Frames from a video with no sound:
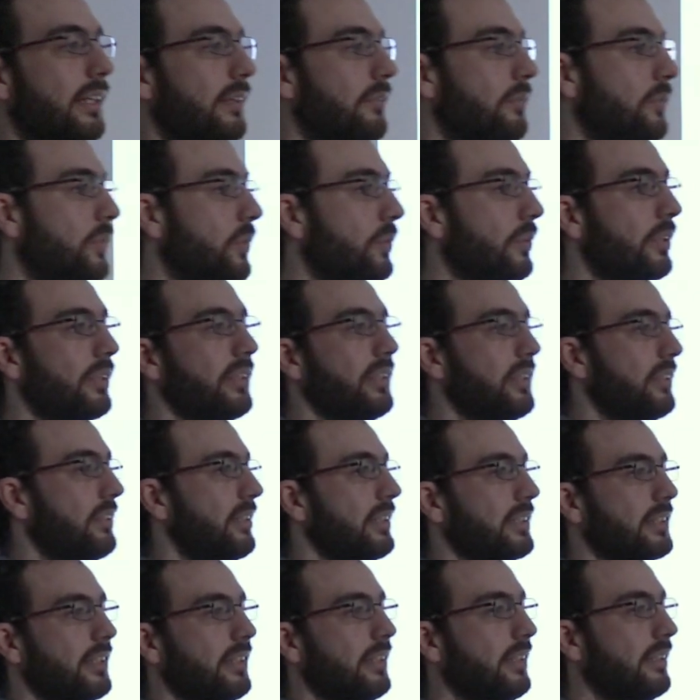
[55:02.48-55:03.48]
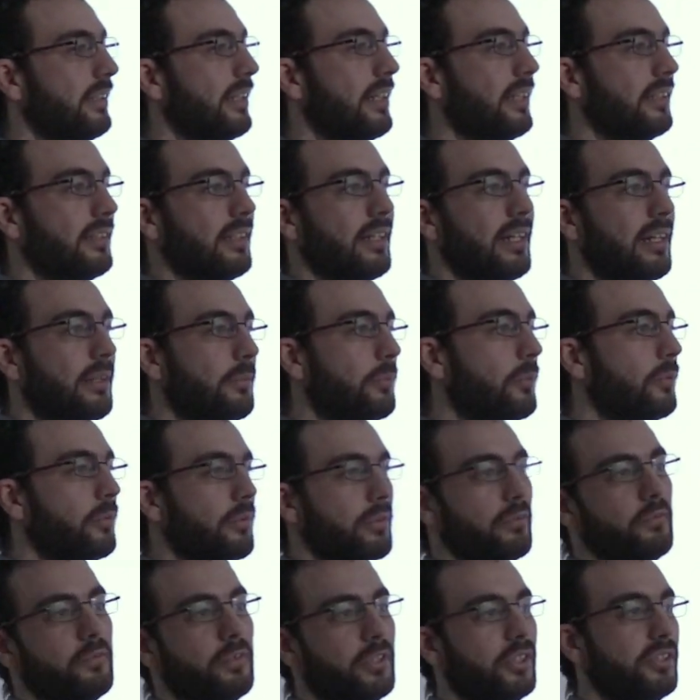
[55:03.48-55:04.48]
If you are interested in that, I will
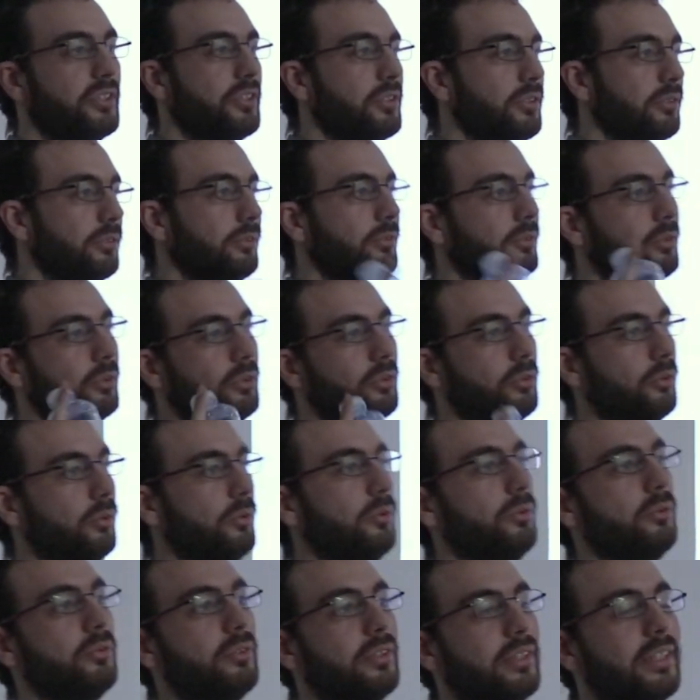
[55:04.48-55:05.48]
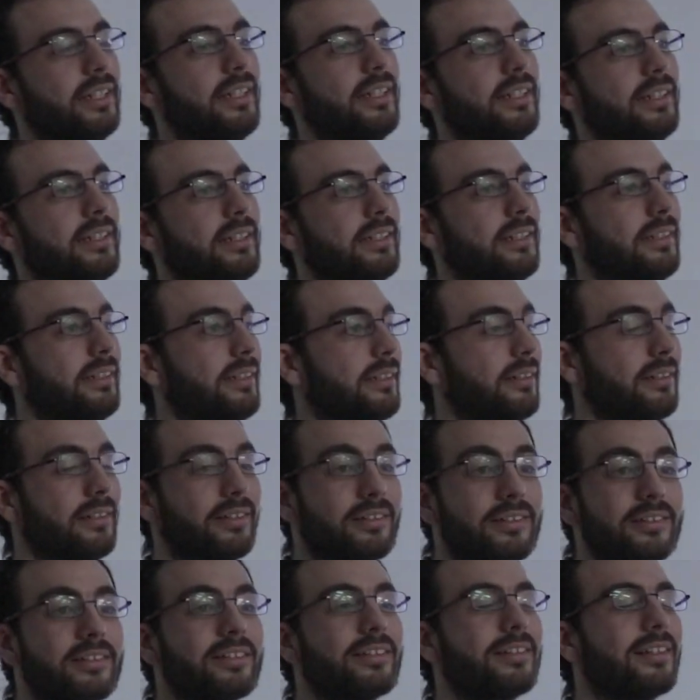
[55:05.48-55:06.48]
refer you to the
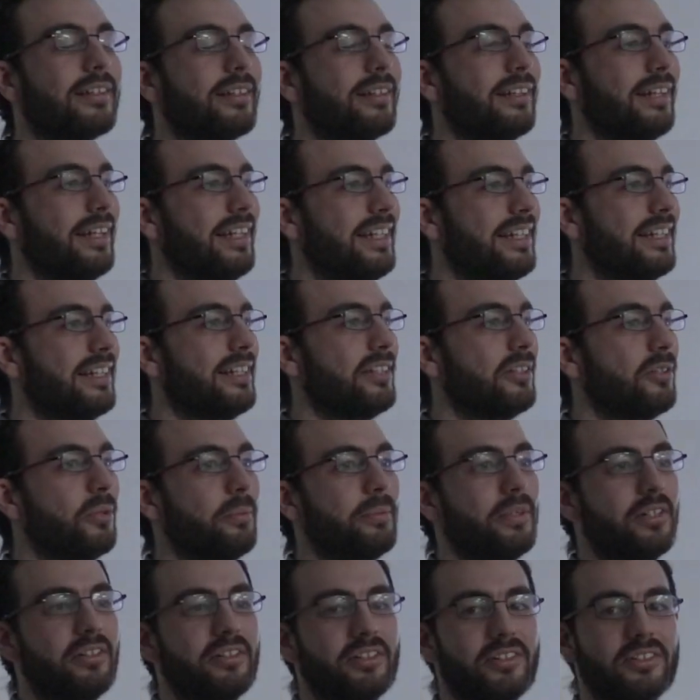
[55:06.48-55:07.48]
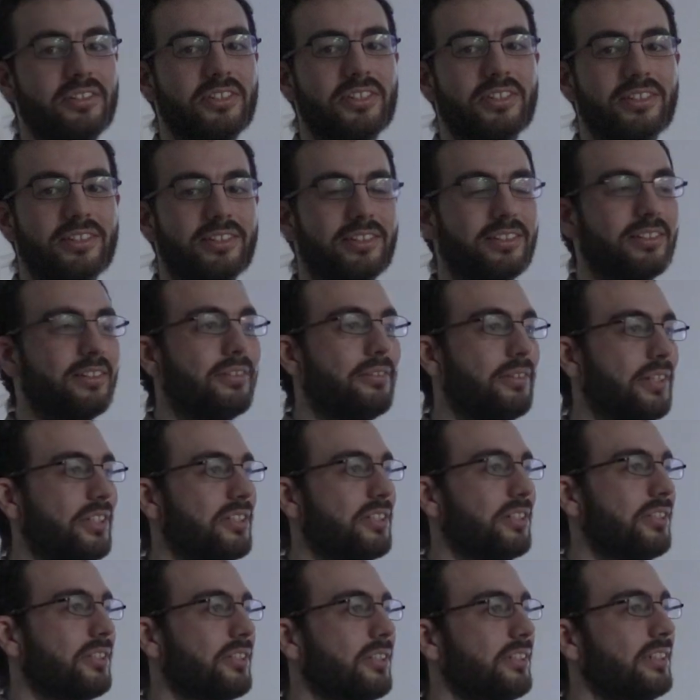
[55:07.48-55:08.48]
AI governance
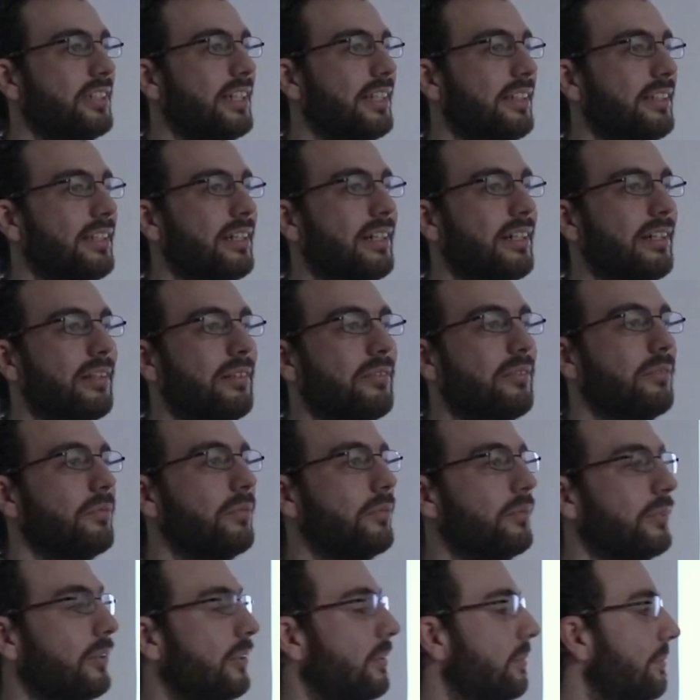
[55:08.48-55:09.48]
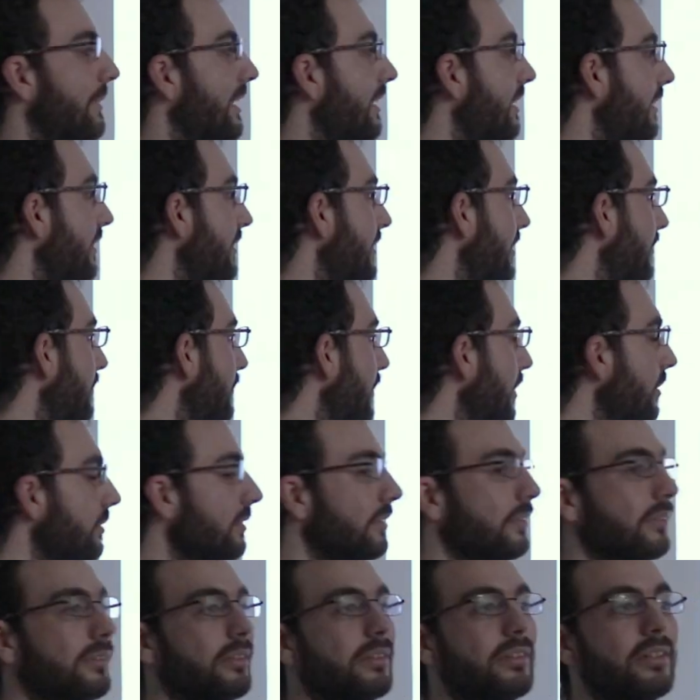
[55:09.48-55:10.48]
research agenda from Alan Dafoe
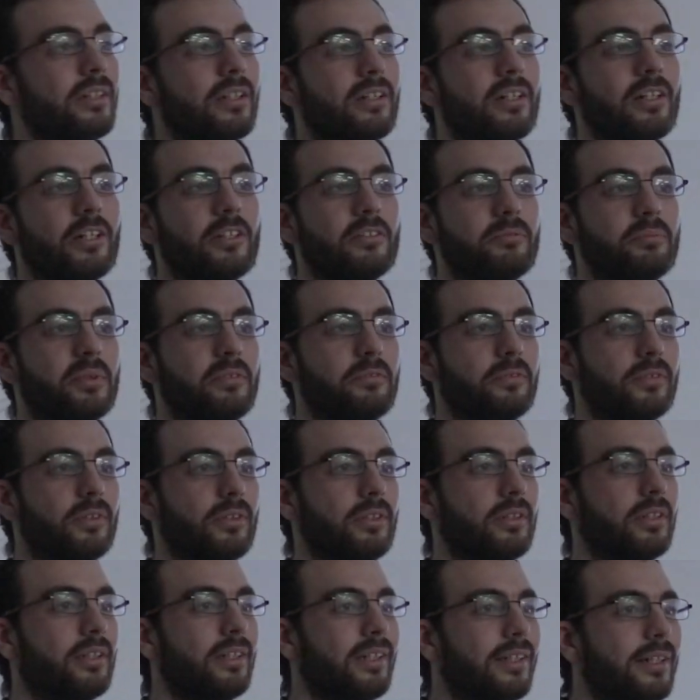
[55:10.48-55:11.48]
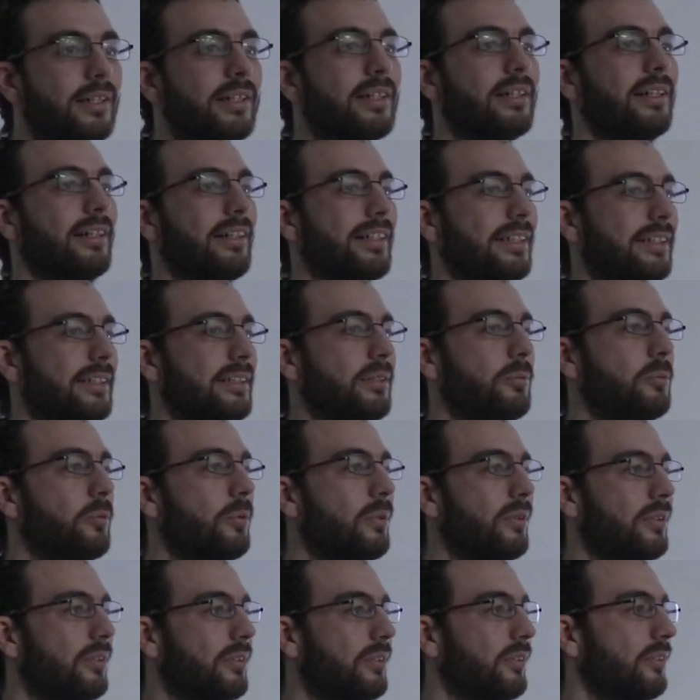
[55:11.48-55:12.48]
of before and the
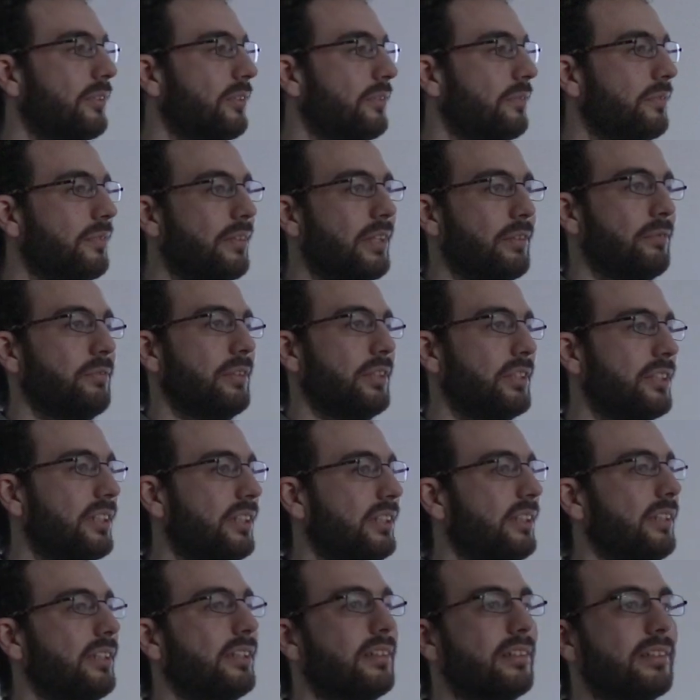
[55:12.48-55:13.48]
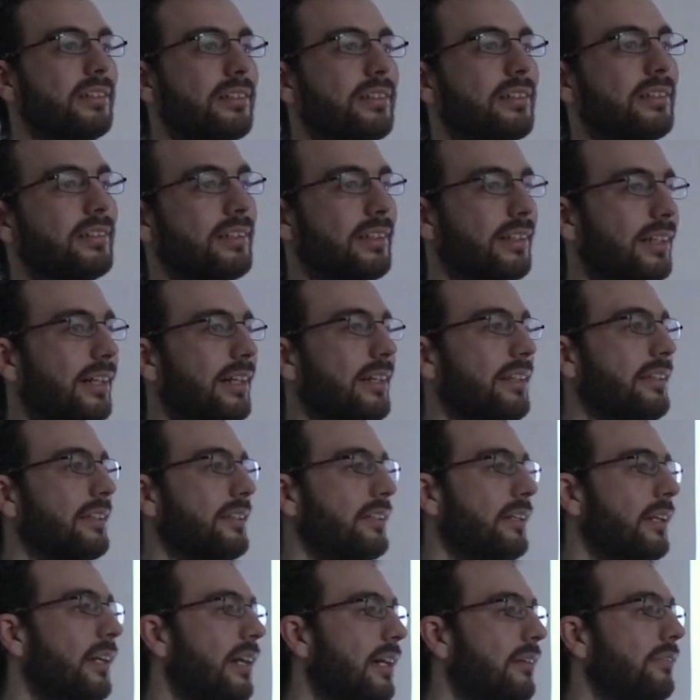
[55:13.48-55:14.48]
work of FHI. I
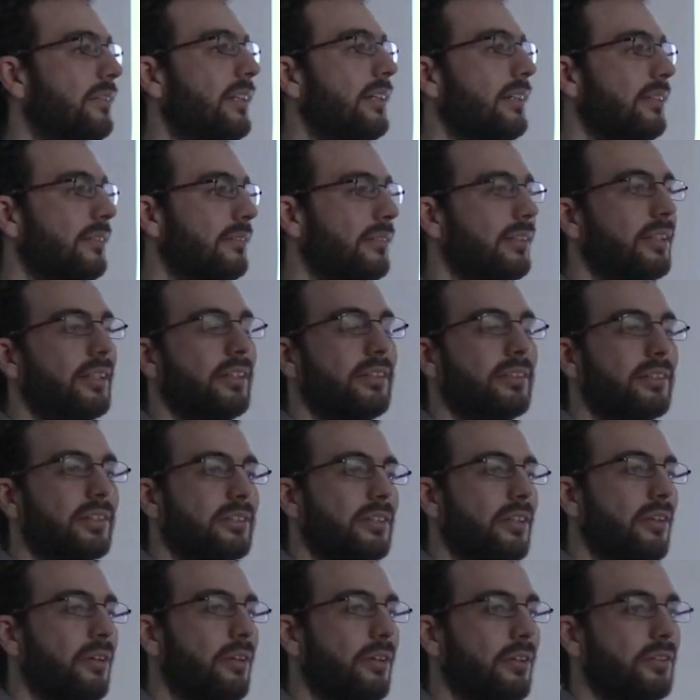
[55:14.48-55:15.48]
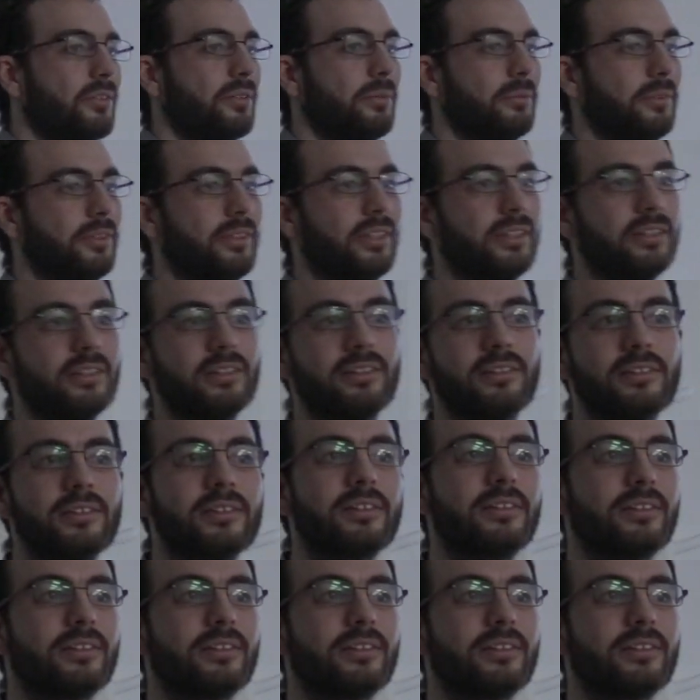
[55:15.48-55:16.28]
think they have like really interesting thoughts about that.